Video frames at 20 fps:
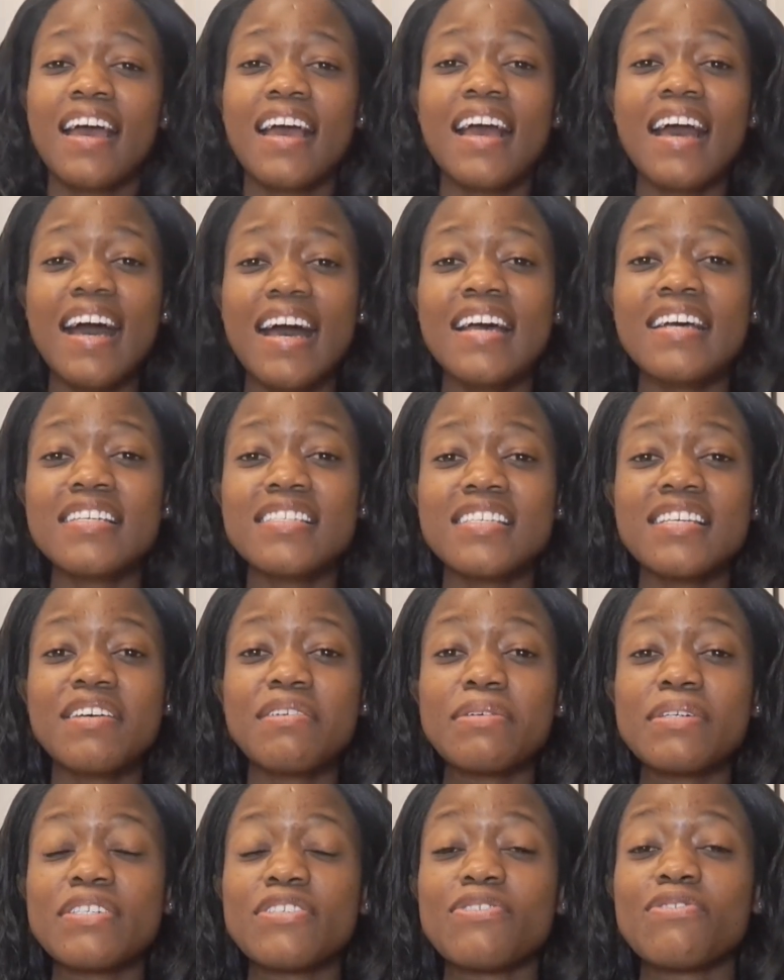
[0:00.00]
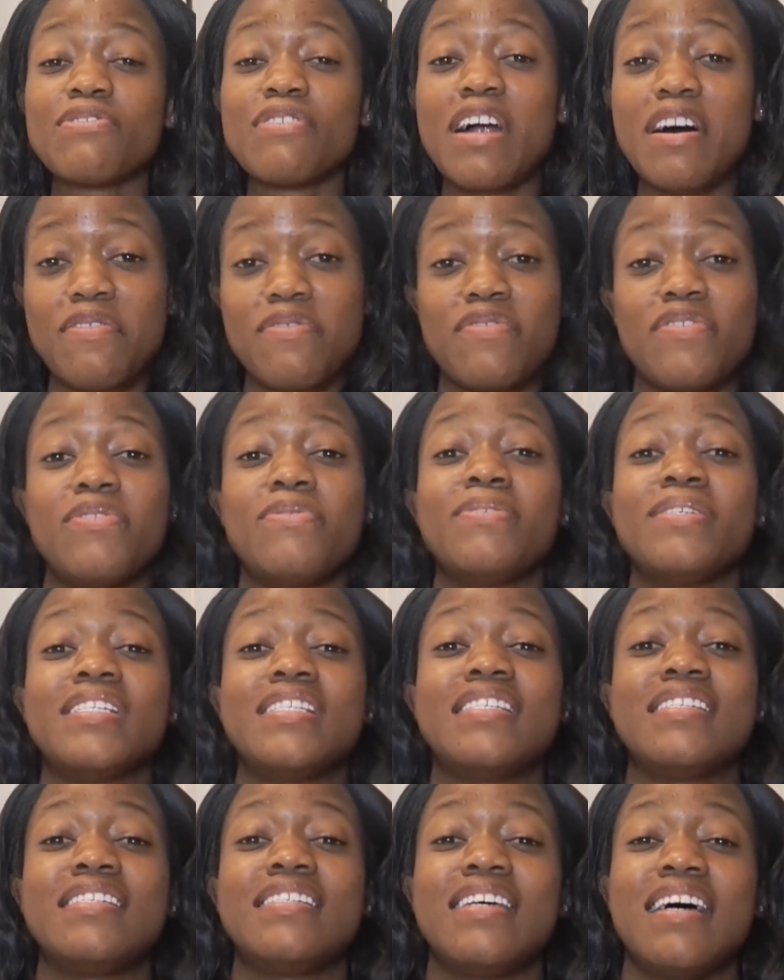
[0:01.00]
Guys, it was rough, it
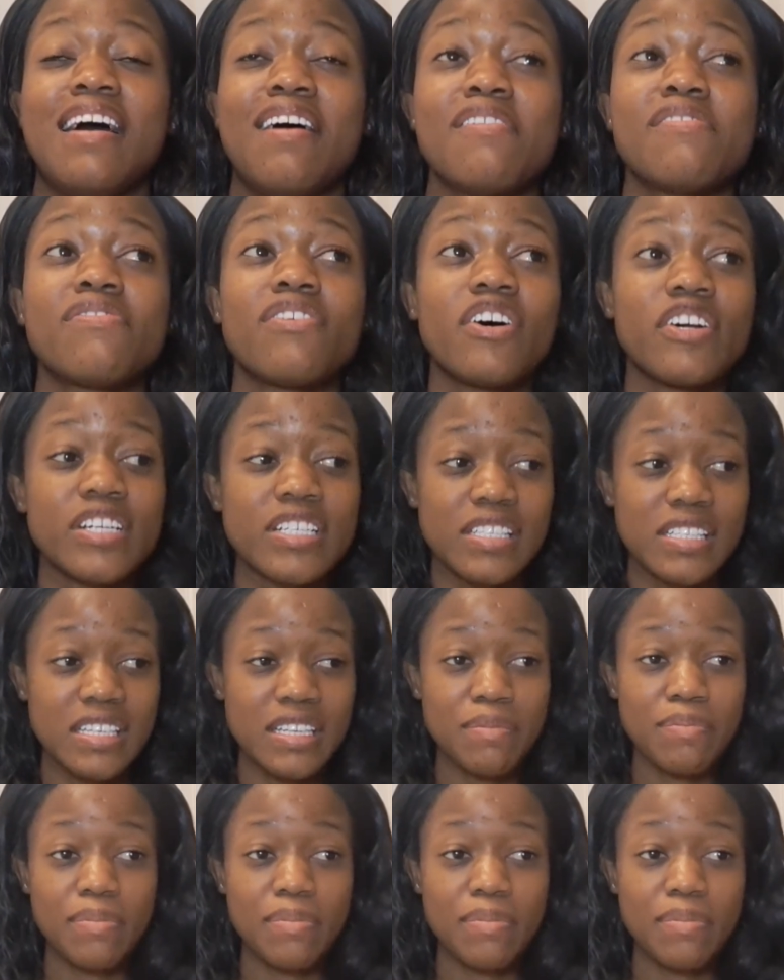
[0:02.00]
was tough, honestly,